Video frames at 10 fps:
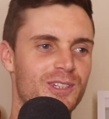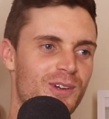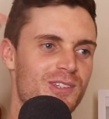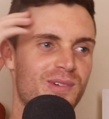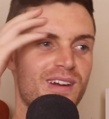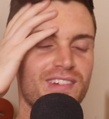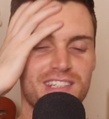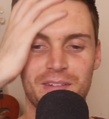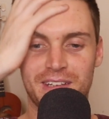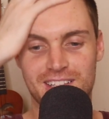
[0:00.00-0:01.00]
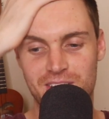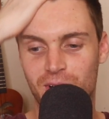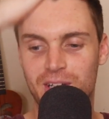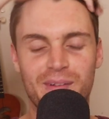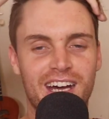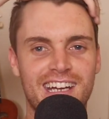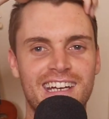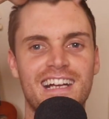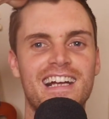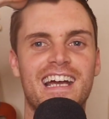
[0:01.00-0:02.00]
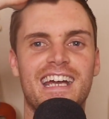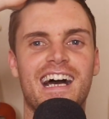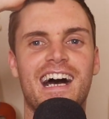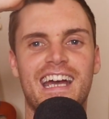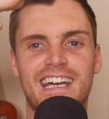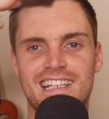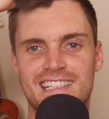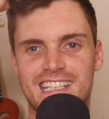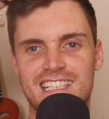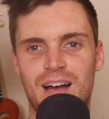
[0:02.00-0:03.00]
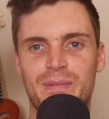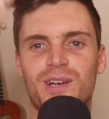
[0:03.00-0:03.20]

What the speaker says: and Lewis or whatever so we can talk about it. He had a sick time.